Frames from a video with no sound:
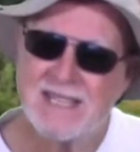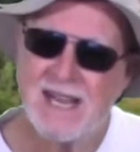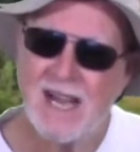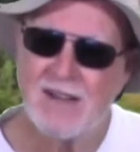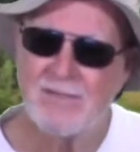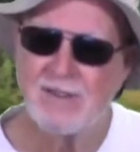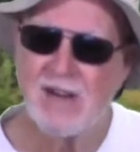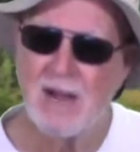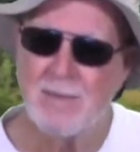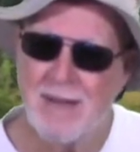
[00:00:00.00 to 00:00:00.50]

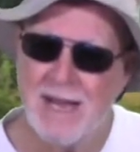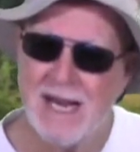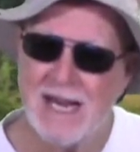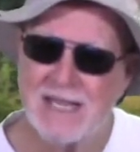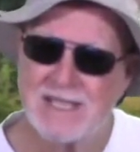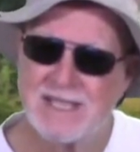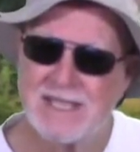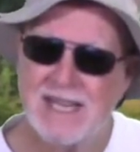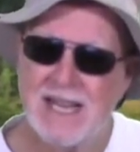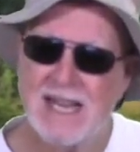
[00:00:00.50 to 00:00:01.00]
of
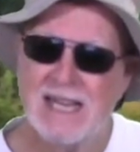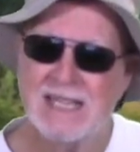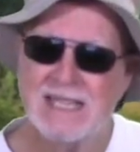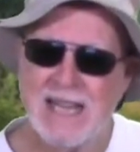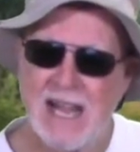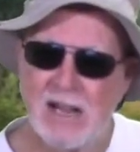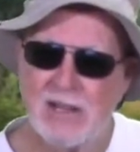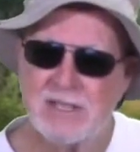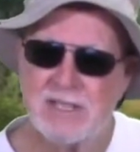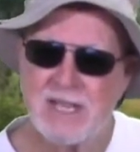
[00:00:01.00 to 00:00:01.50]
caminas
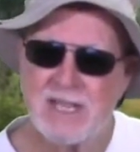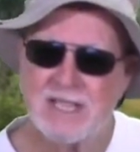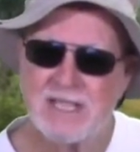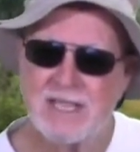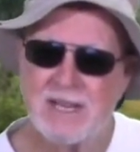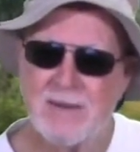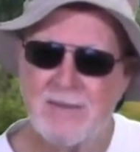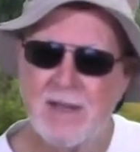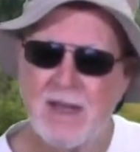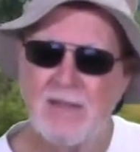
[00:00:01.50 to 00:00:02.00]
tells
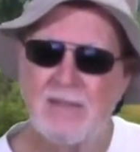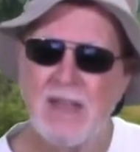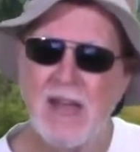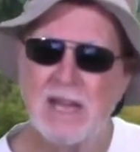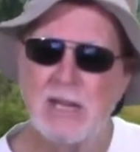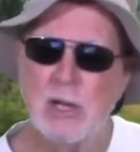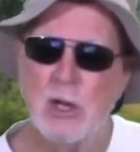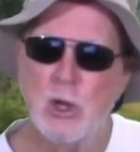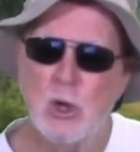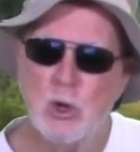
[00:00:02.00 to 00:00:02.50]
us
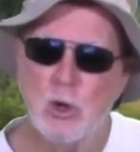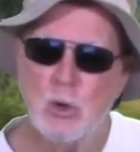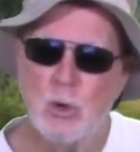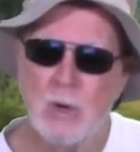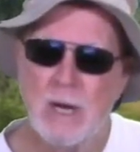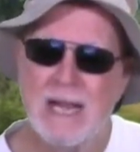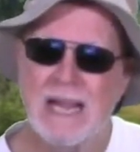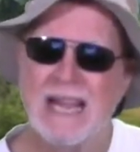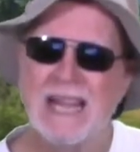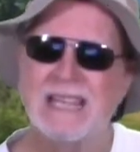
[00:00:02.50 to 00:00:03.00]
that
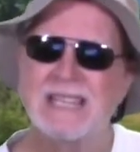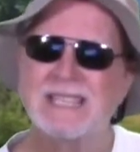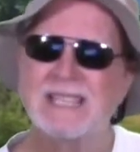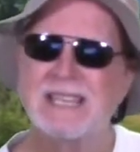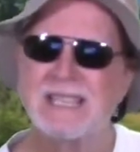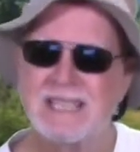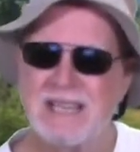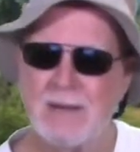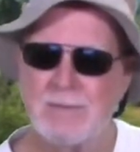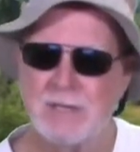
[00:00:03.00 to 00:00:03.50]
you is the
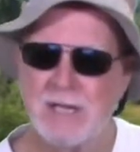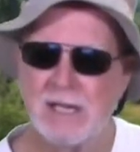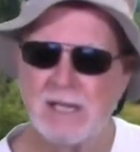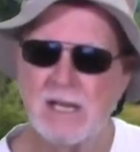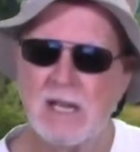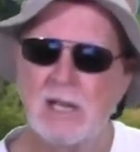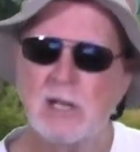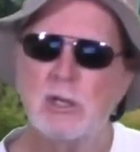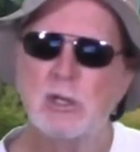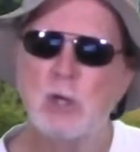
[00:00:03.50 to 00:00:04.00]
subject.
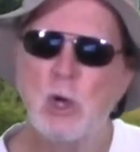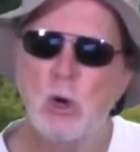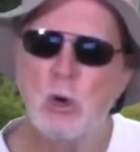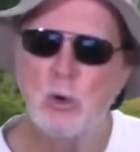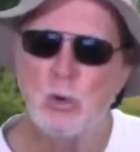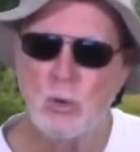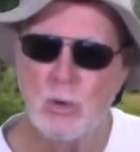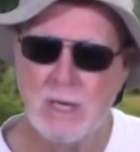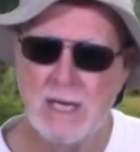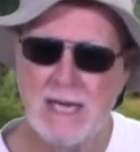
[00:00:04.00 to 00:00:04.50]

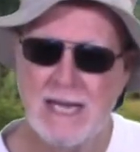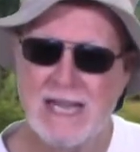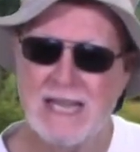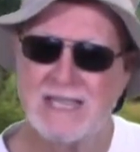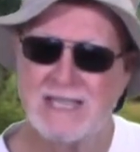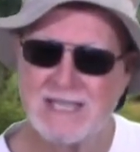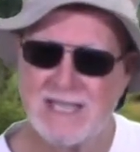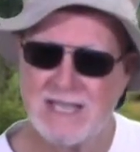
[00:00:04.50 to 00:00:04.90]
Tú is the